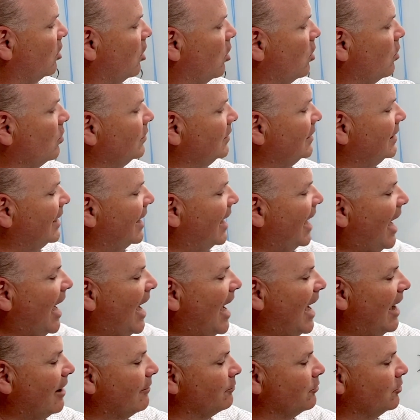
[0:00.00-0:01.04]
only
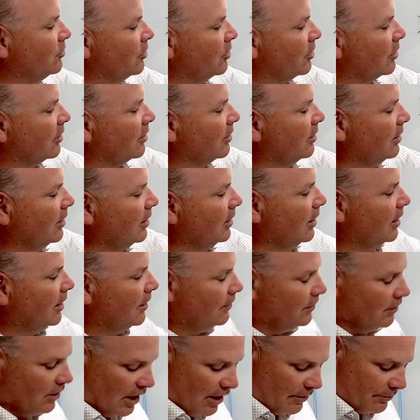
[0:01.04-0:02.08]
after
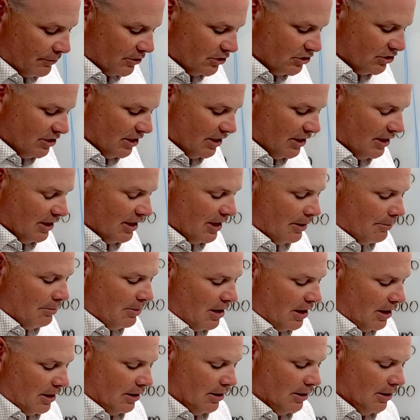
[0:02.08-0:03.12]
the offers didn't come
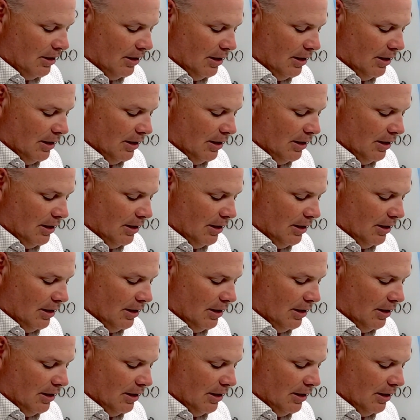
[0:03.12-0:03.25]
in.